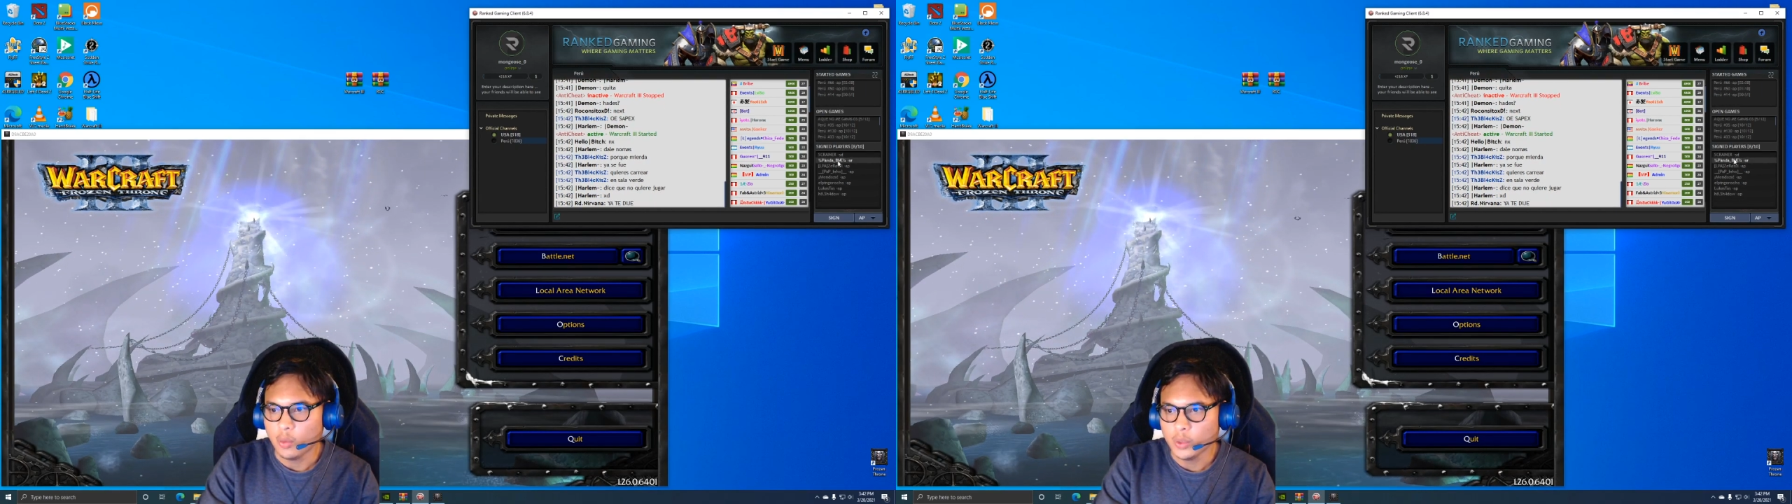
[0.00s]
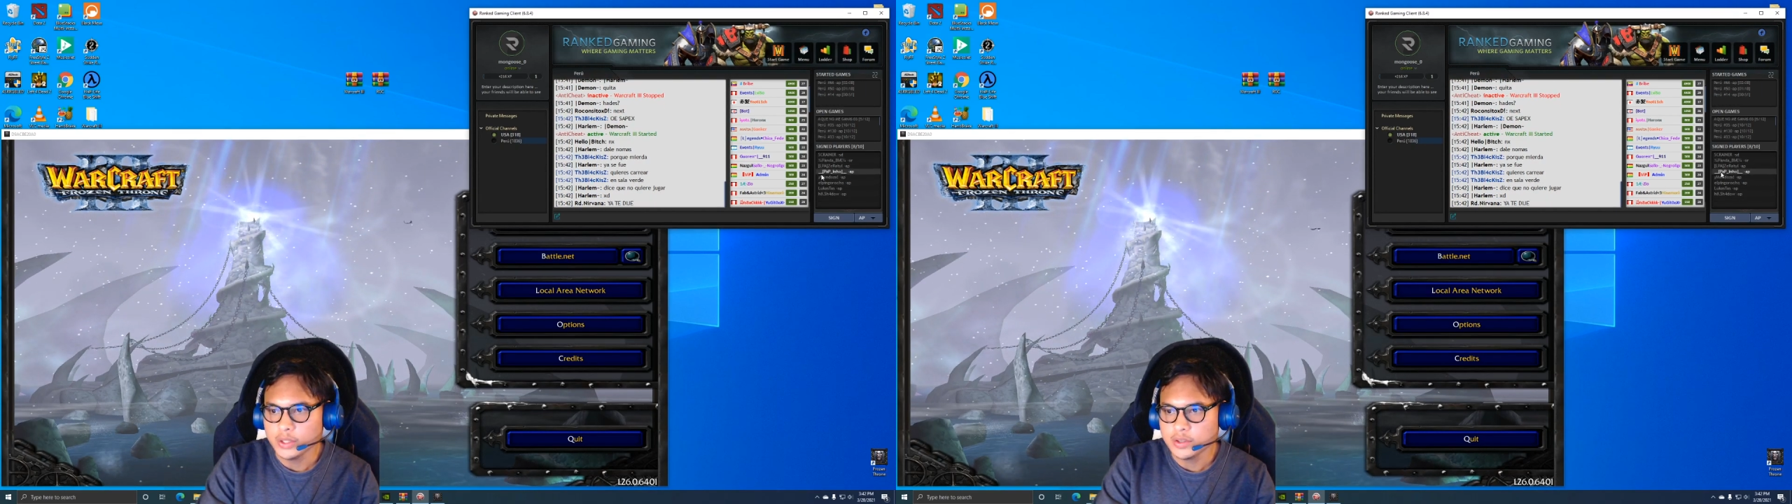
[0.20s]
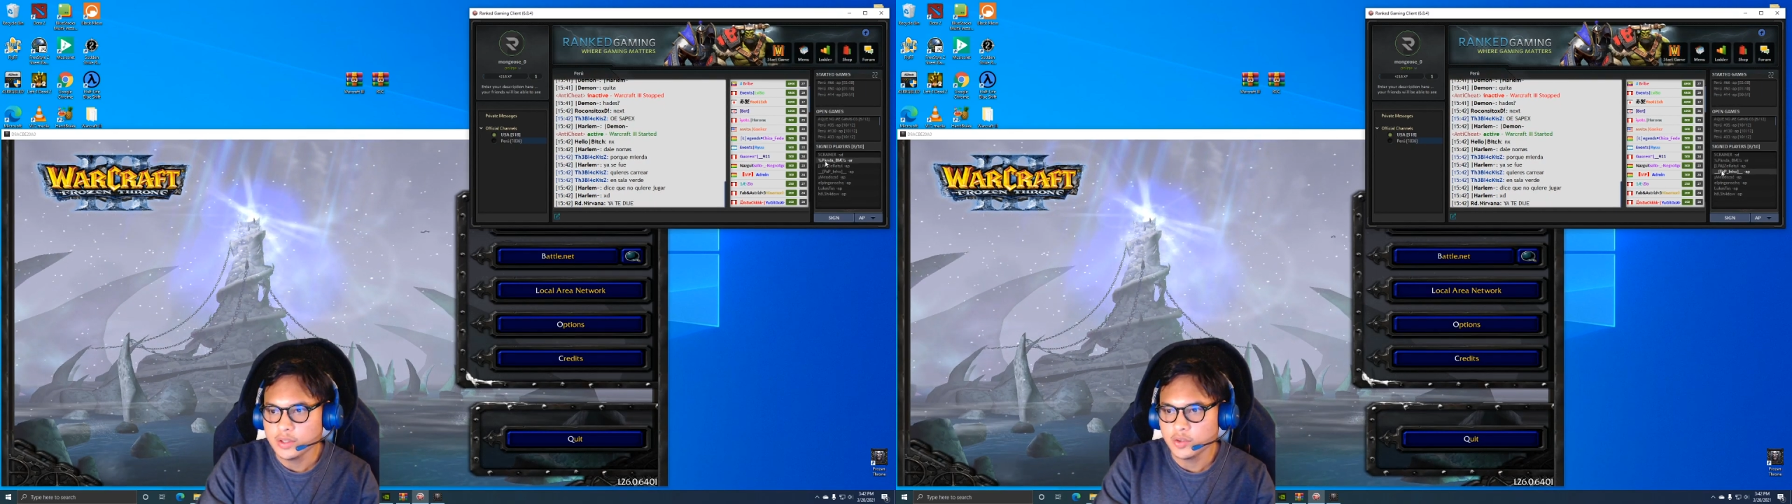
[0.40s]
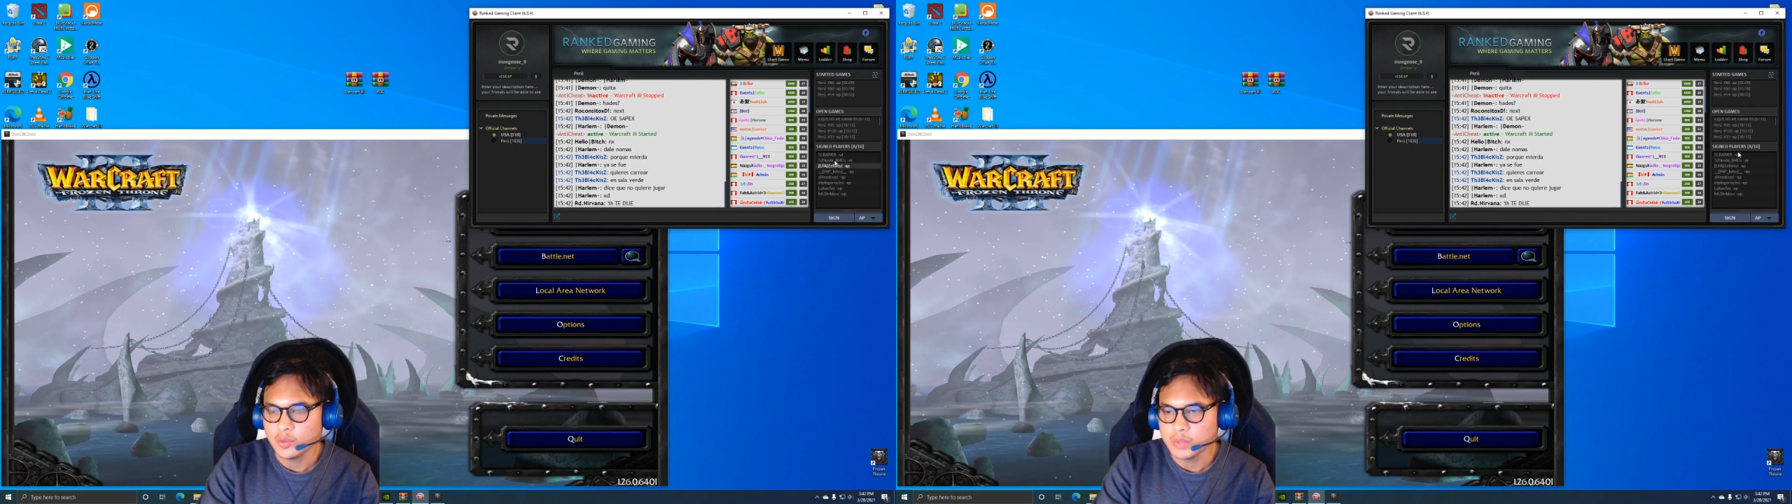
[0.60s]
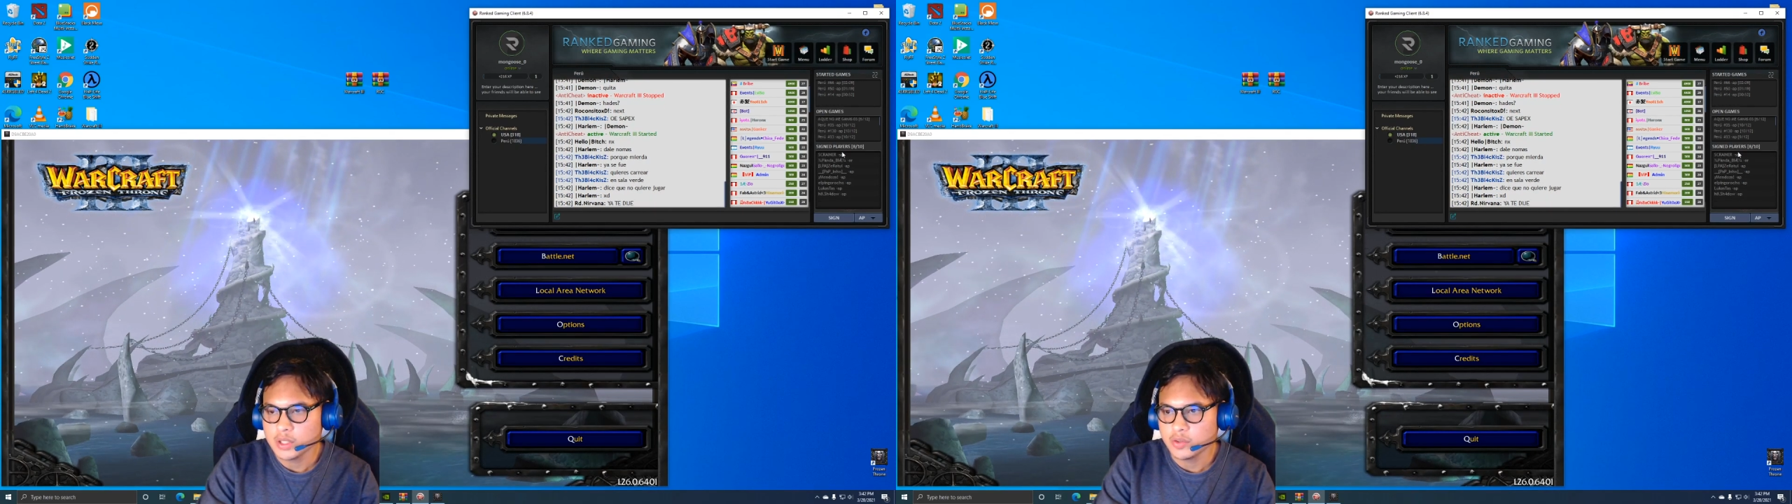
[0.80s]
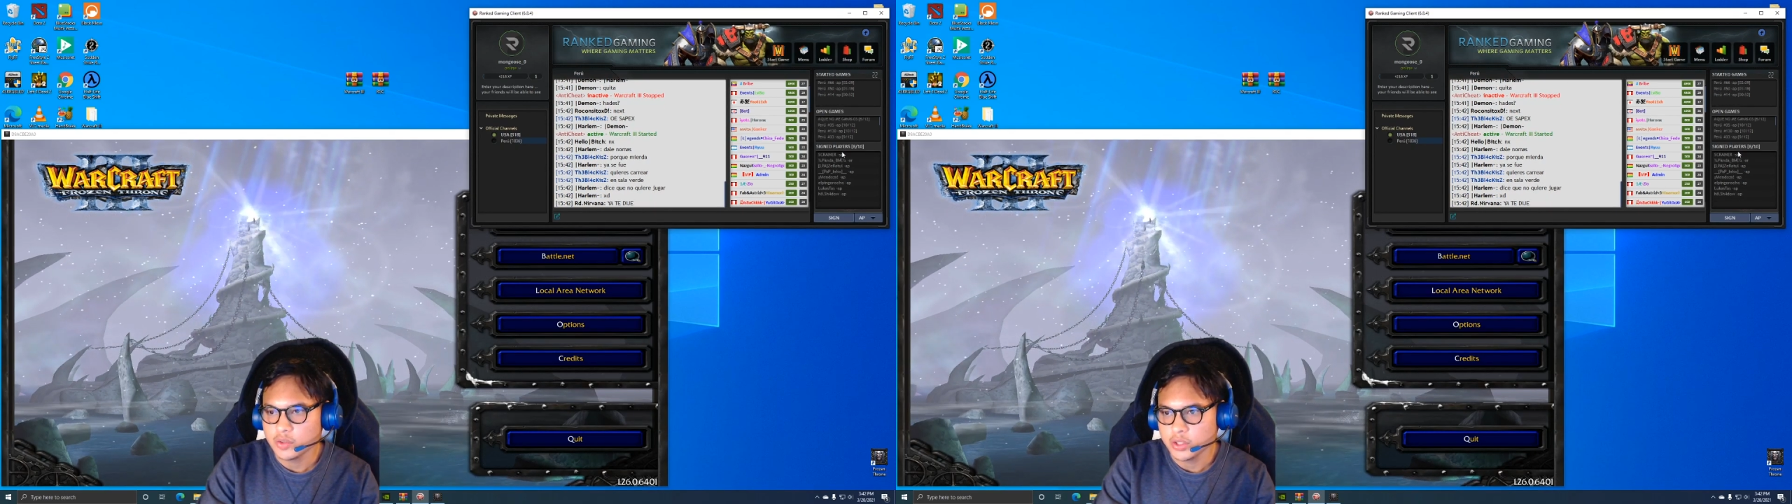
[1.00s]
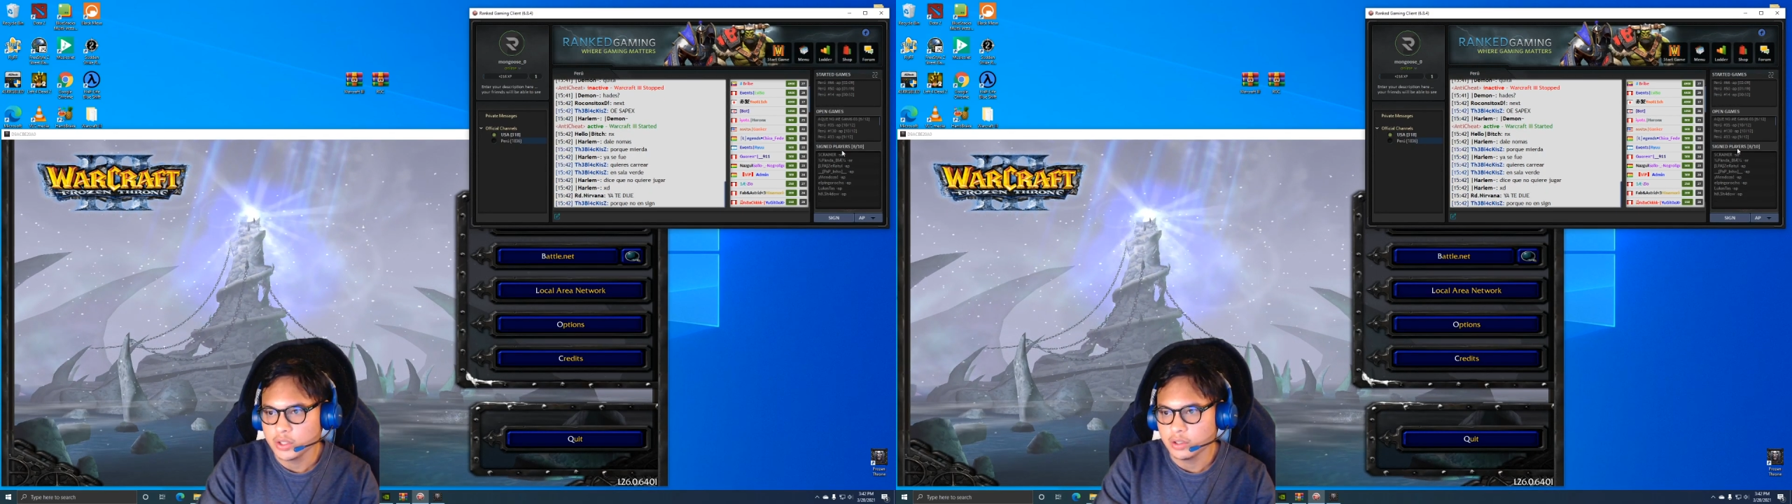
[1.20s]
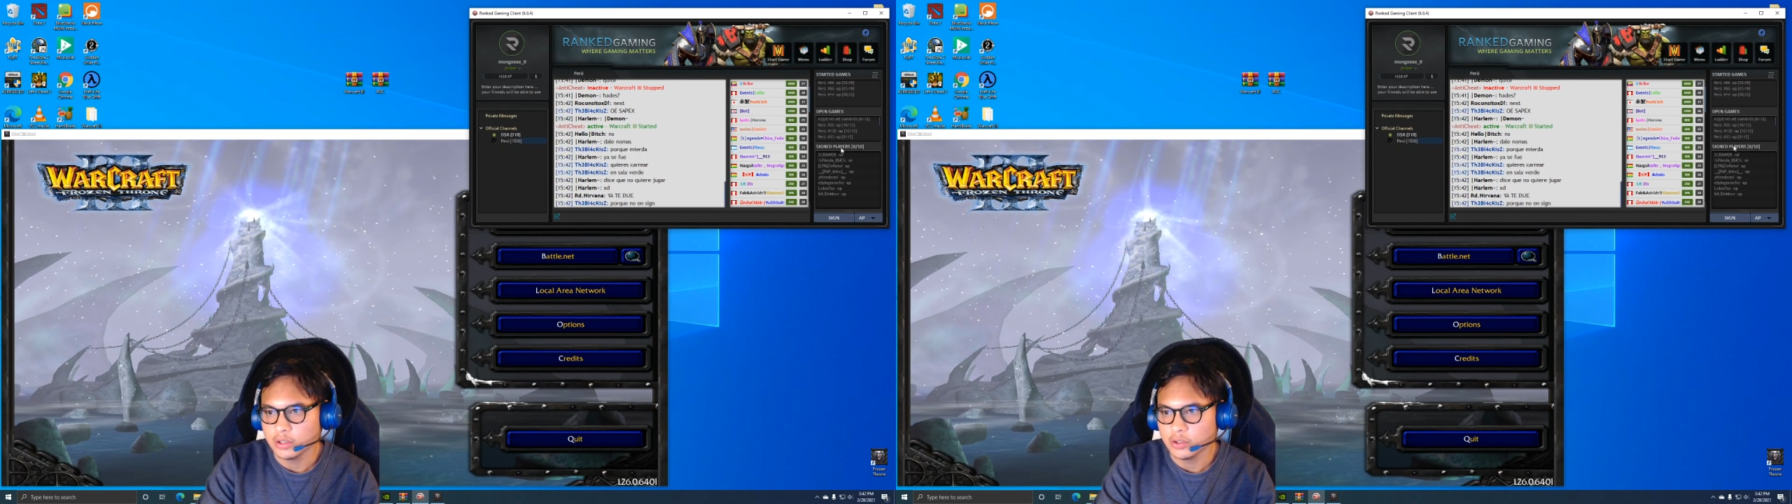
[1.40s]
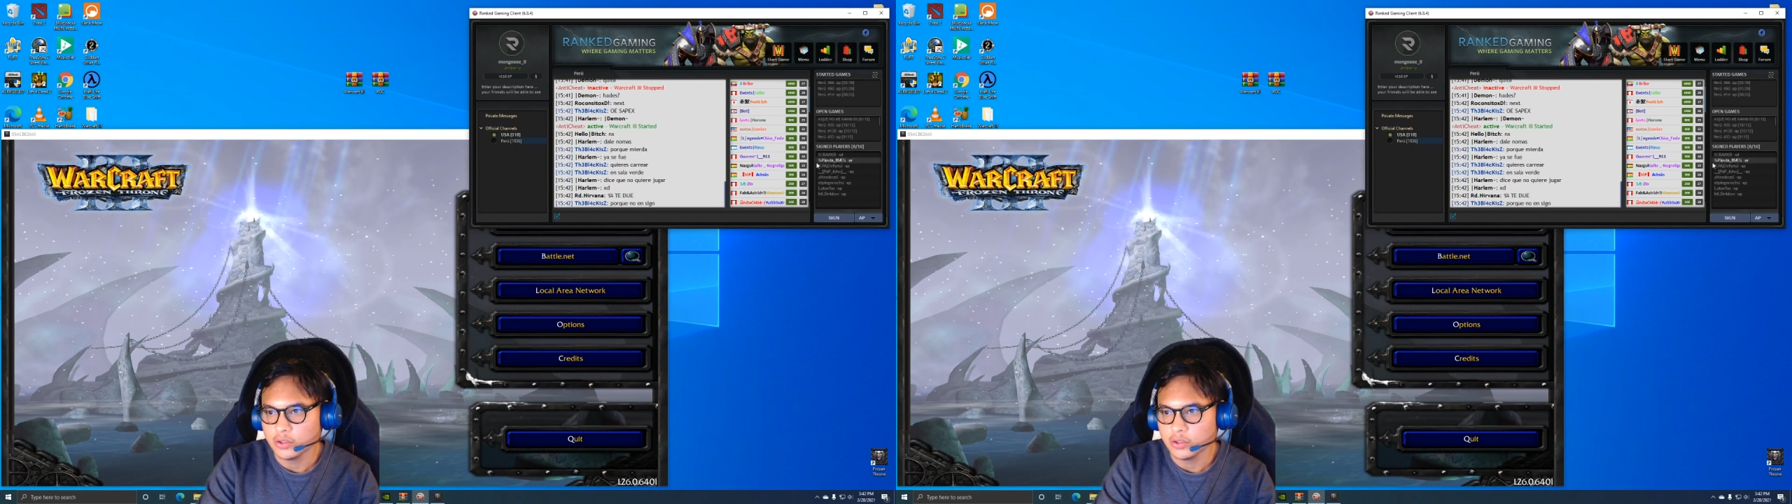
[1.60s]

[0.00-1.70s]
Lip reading: what this means here,